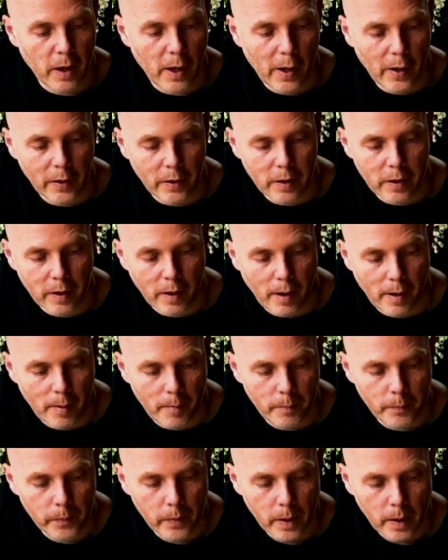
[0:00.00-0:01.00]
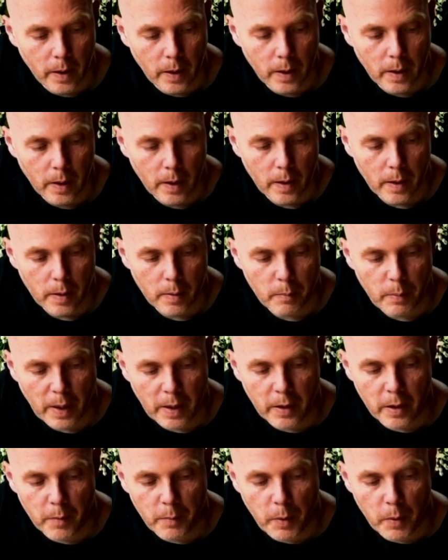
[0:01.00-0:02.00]
And Bell
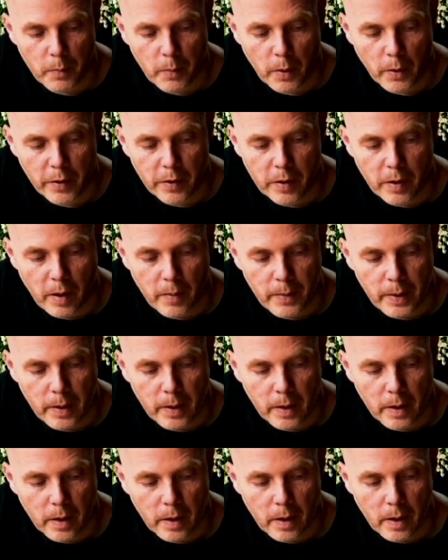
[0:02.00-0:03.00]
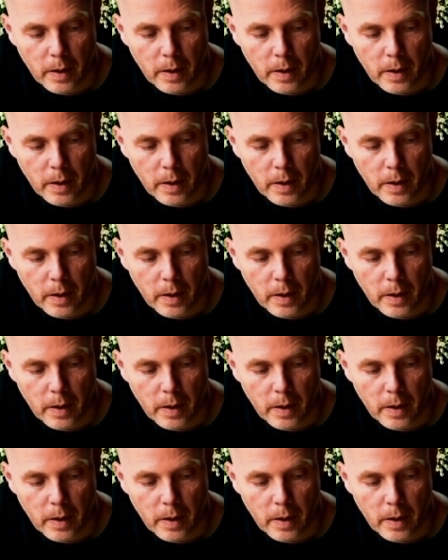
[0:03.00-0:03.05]
in the Boombox, I mean,